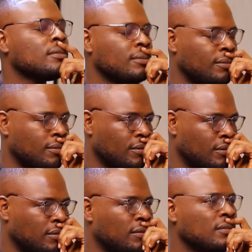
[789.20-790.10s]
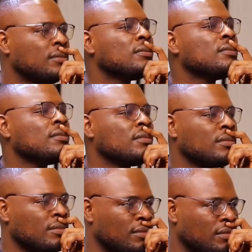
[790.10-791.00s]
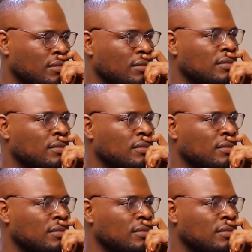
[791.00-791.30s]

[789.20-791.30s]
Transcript: and they will have, I was